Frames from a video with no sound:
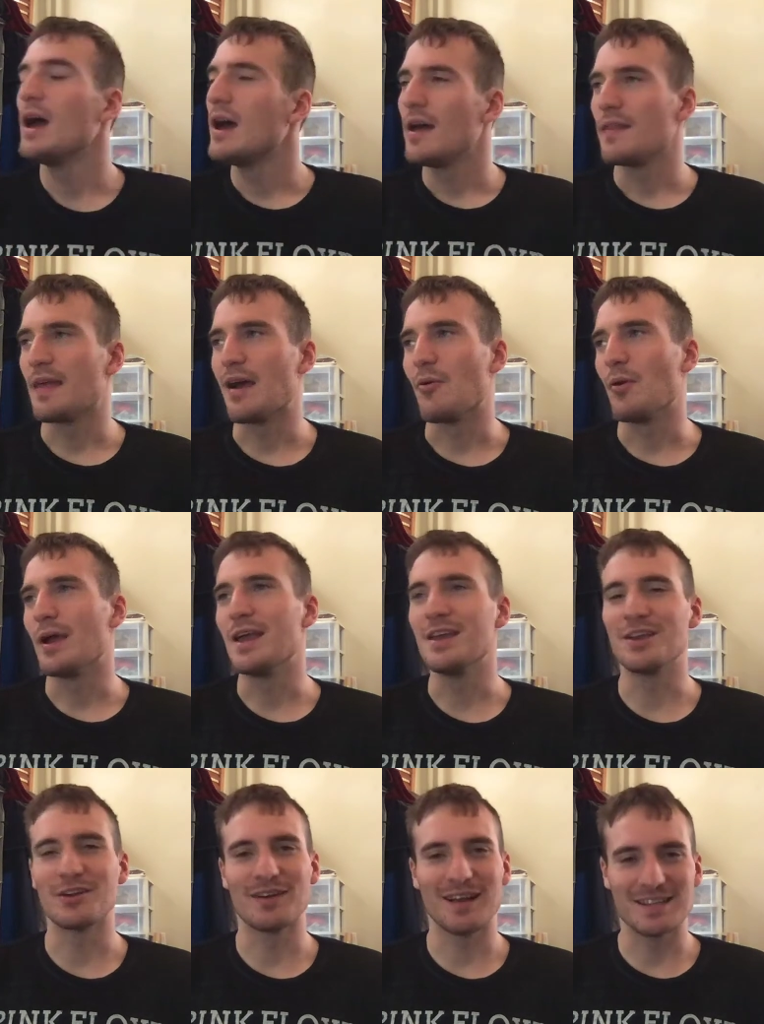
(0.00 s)
That way
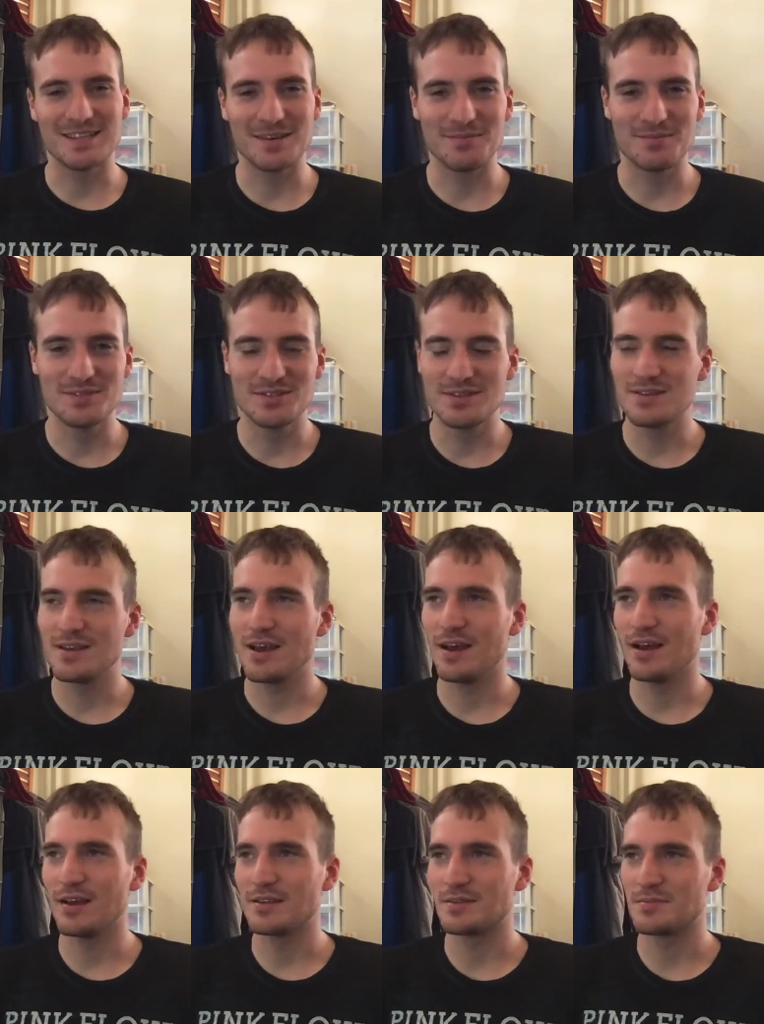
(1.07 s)
you're not
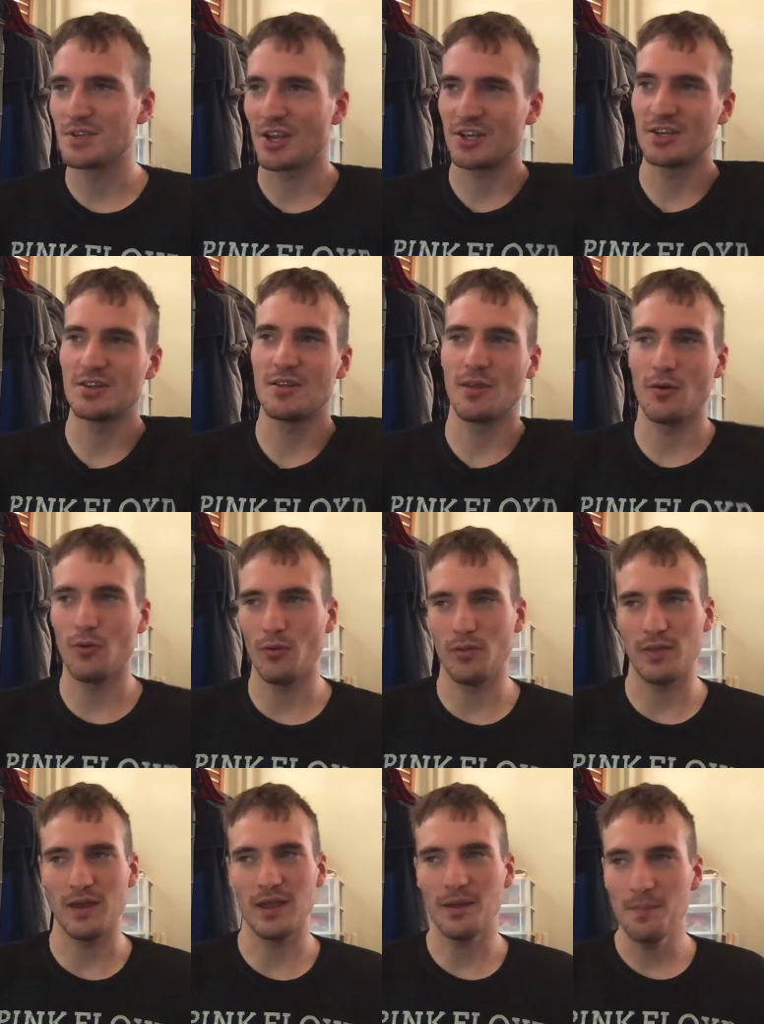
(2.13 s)
subjected to the whole
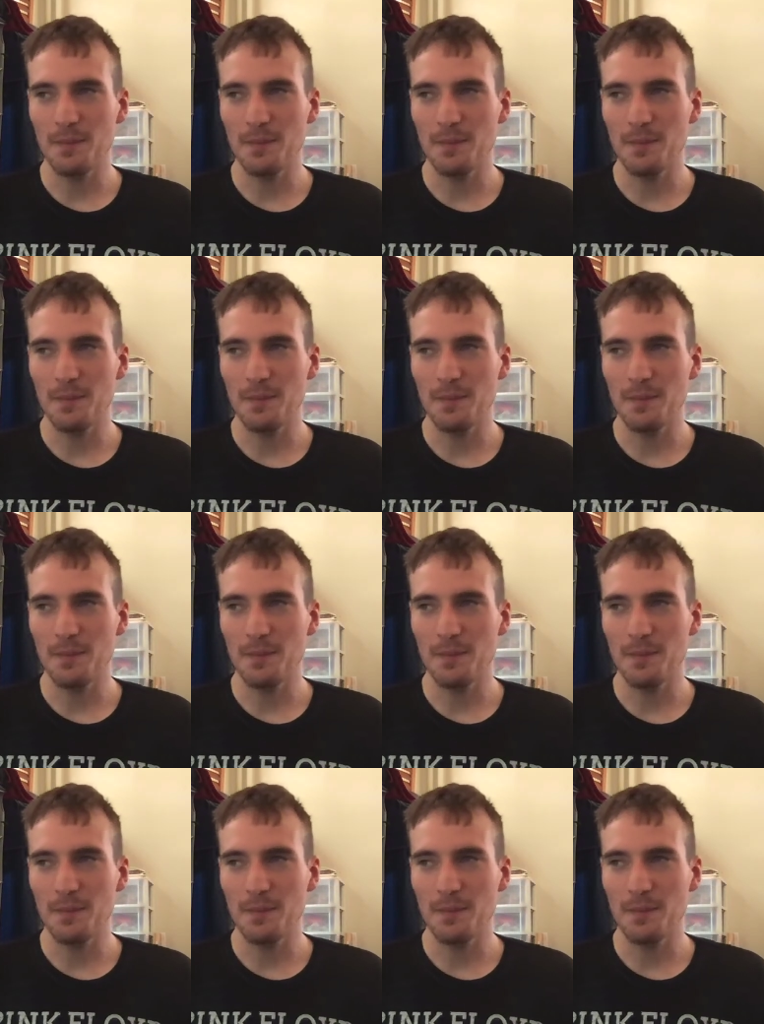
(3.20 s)
thing.